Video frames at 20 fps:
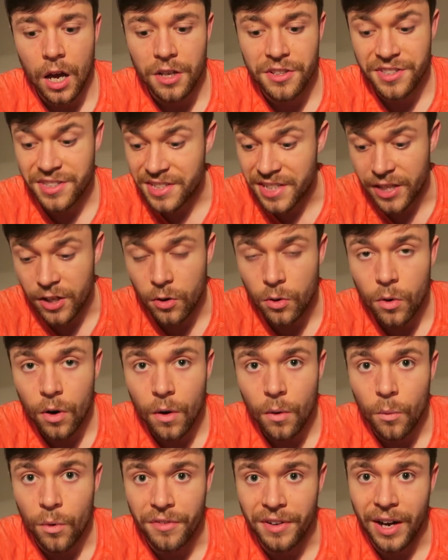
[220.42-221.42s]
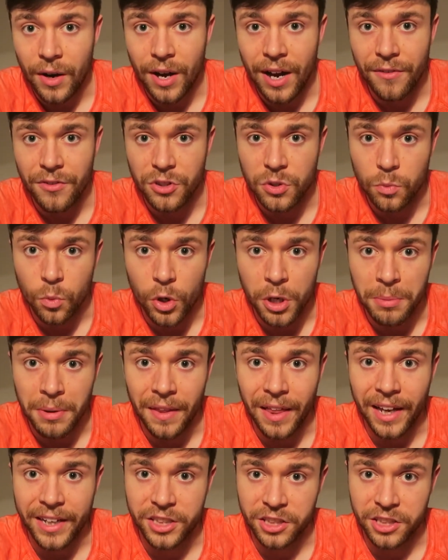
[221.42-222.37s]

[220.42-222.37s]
still without having to worry about that,